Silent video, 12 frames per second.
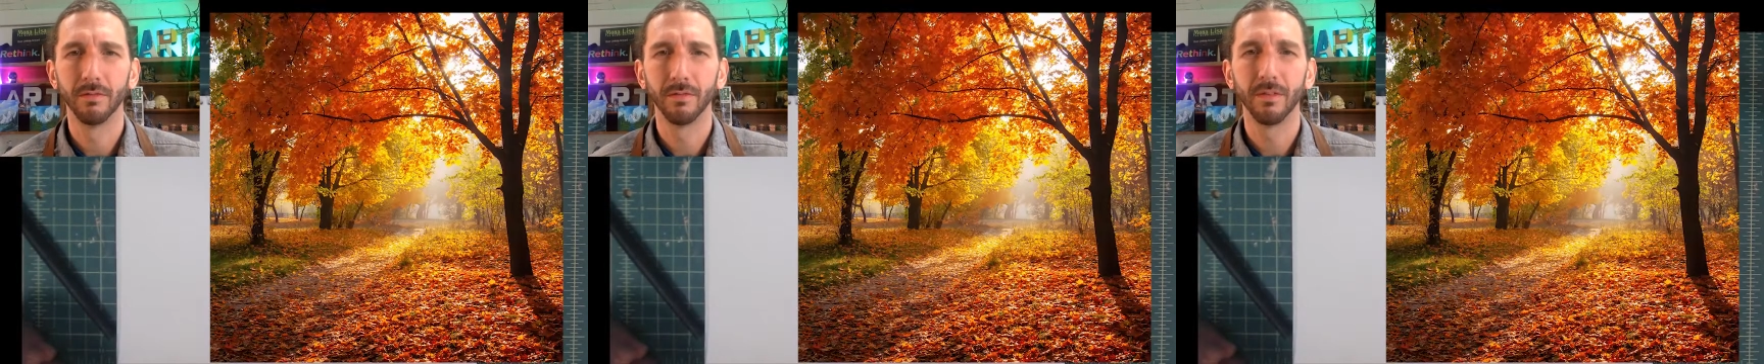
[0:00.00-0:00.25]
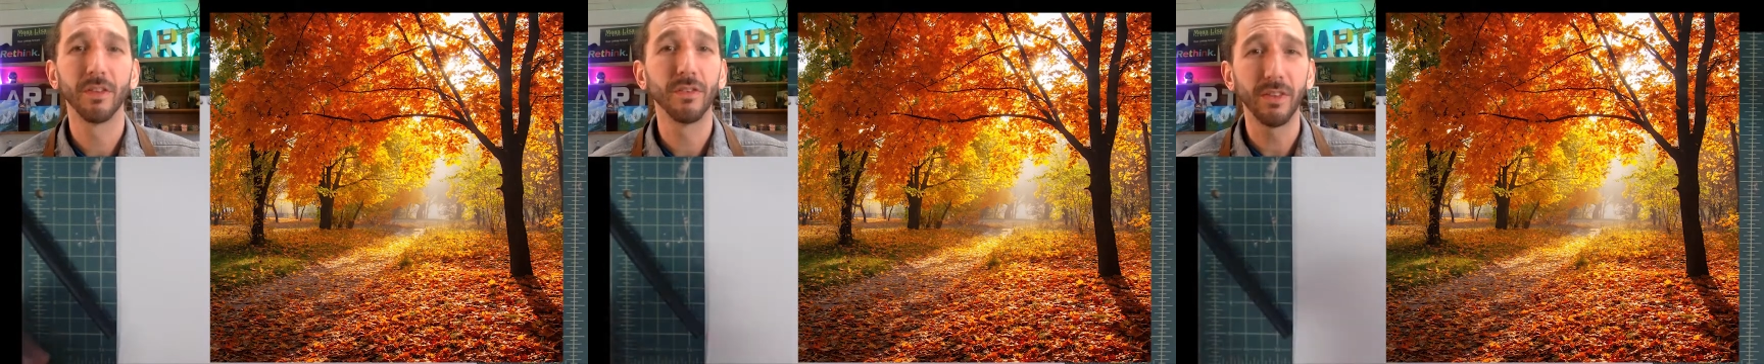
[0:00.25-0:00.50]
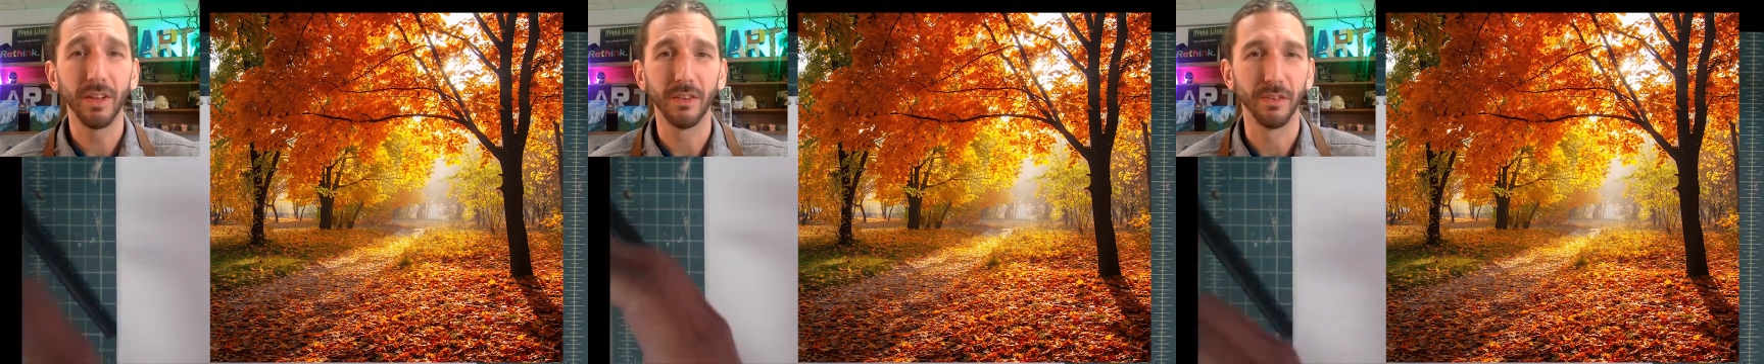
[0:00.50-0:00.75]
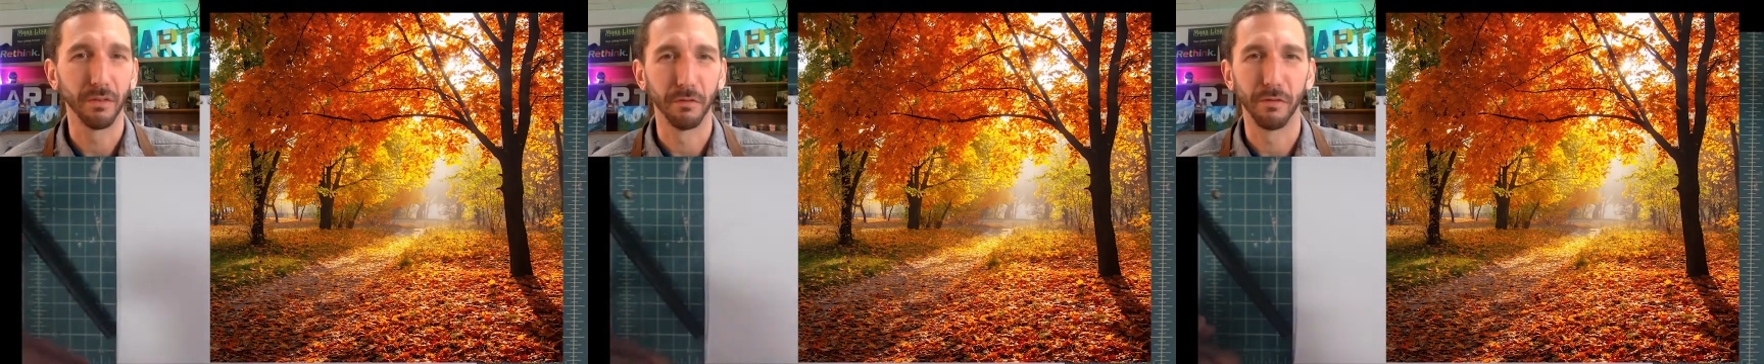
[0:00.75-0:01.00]
the
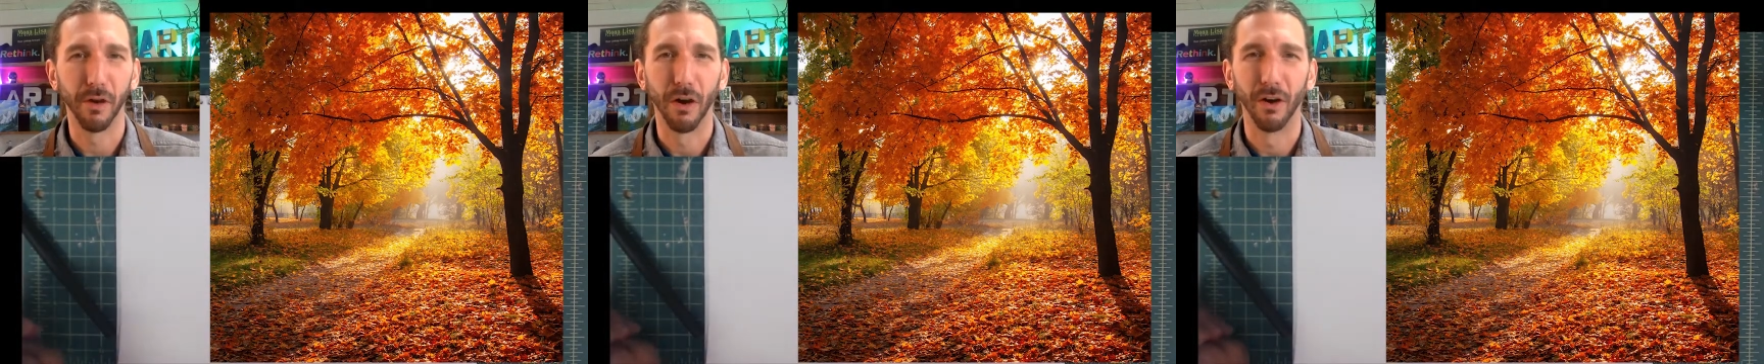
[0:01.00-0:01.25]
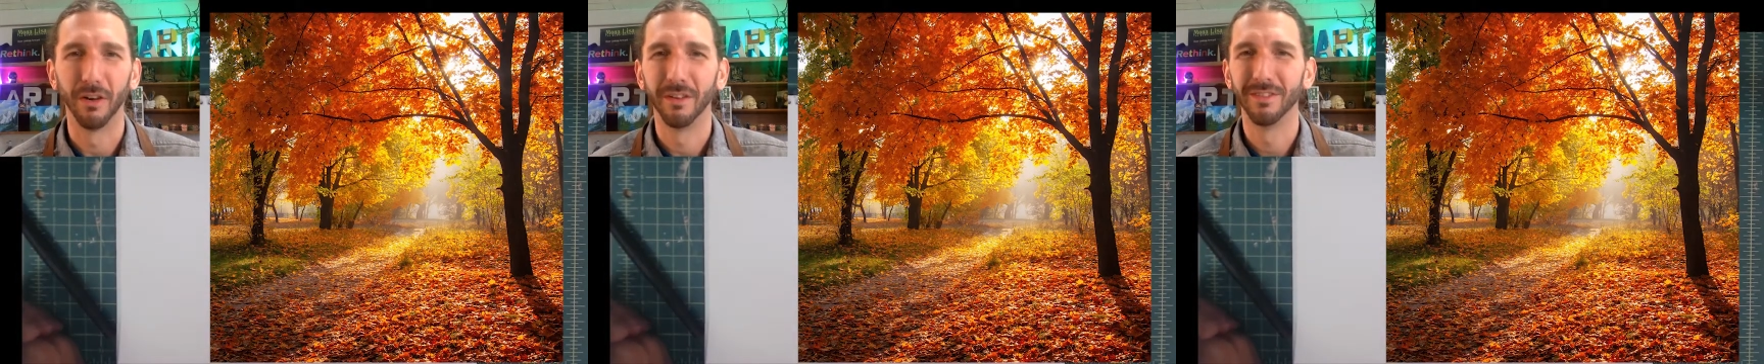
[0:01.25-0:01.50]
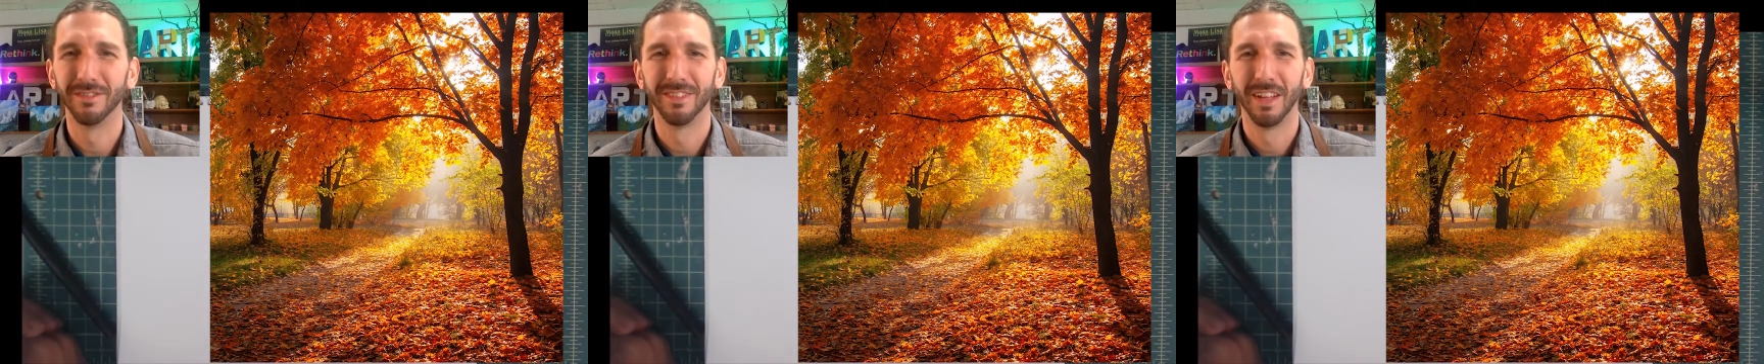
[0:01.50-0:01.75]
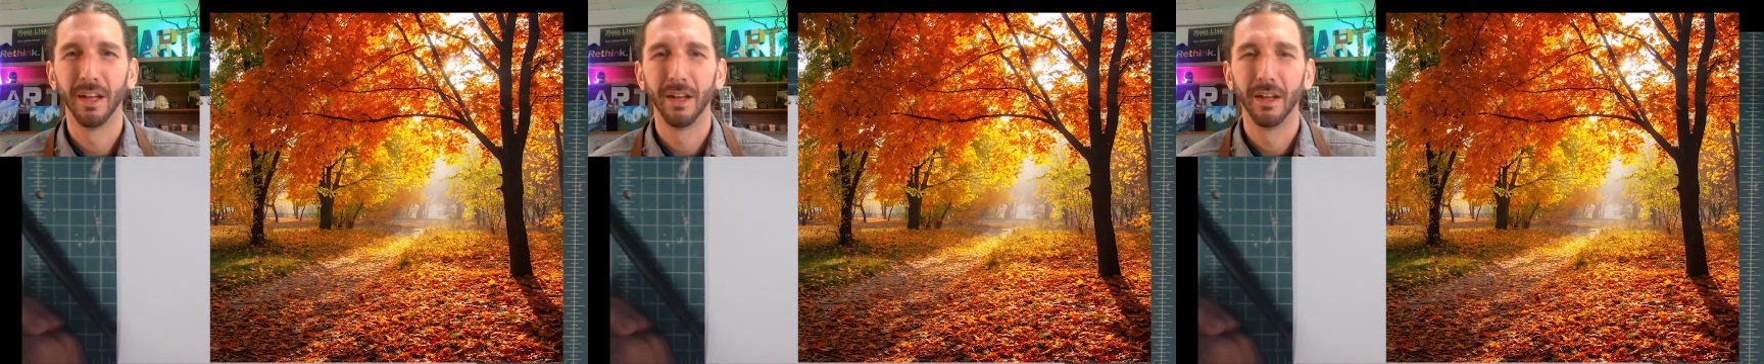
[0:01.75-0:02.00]
season fall.
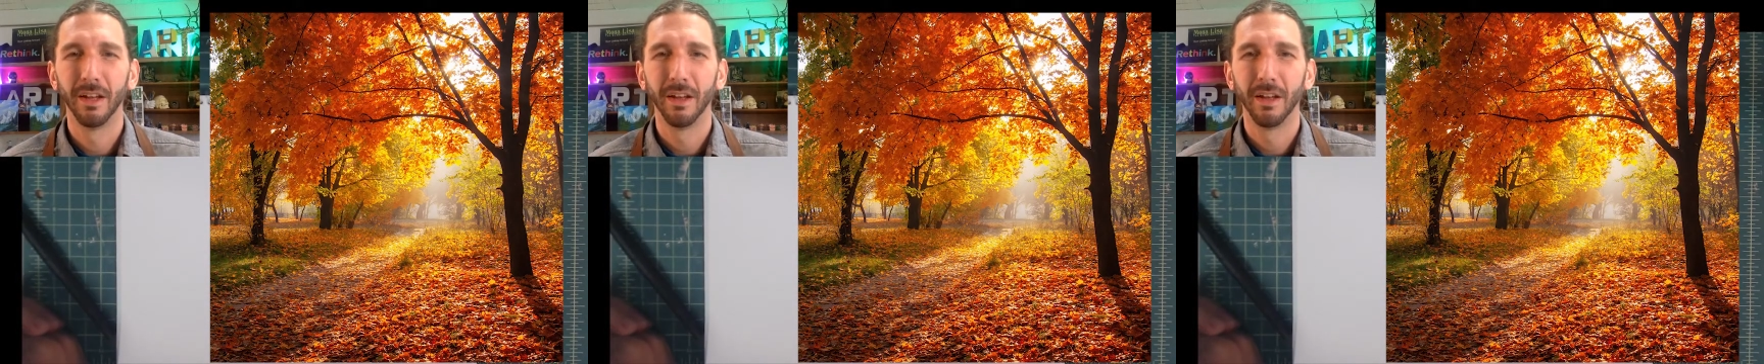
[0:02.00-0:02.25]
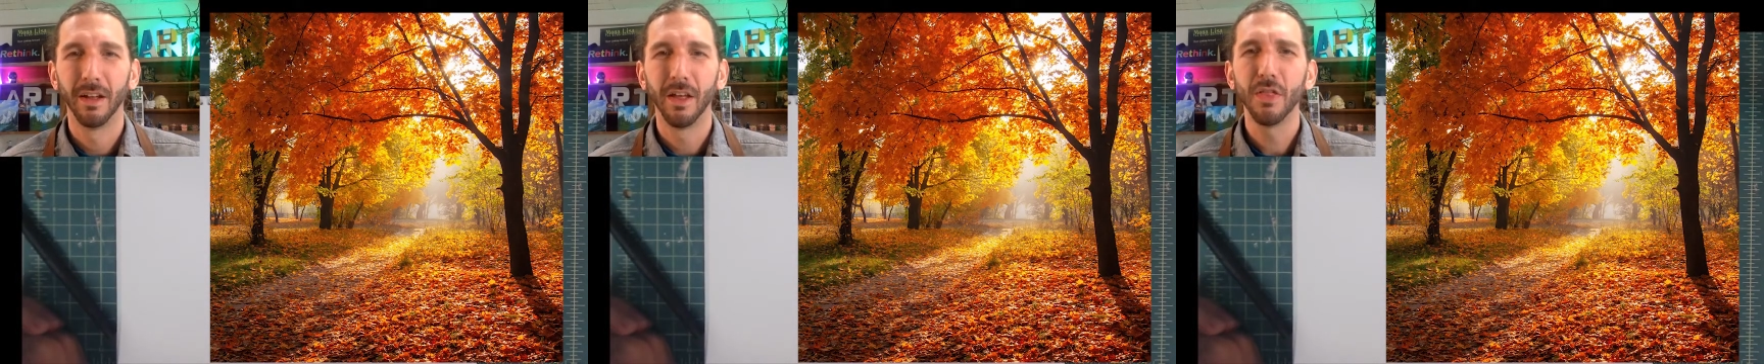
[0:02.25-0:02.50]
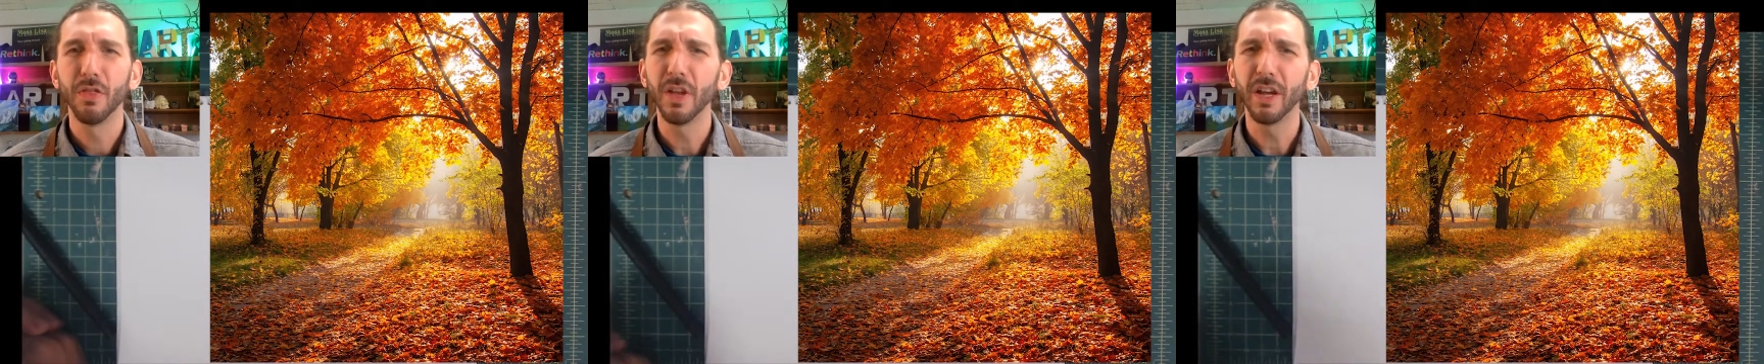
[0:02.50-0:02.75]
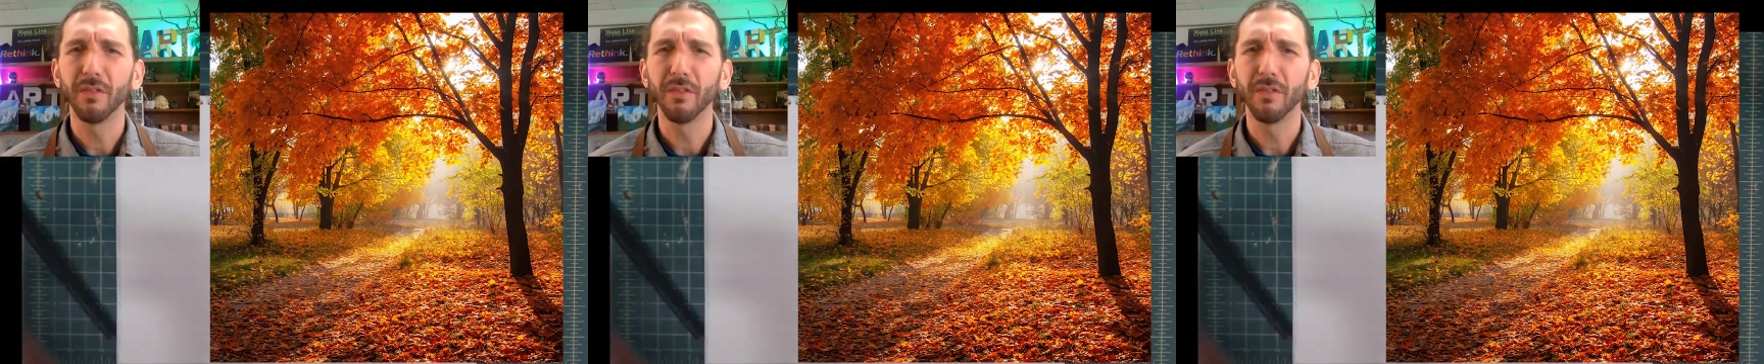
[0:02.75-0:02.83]
Think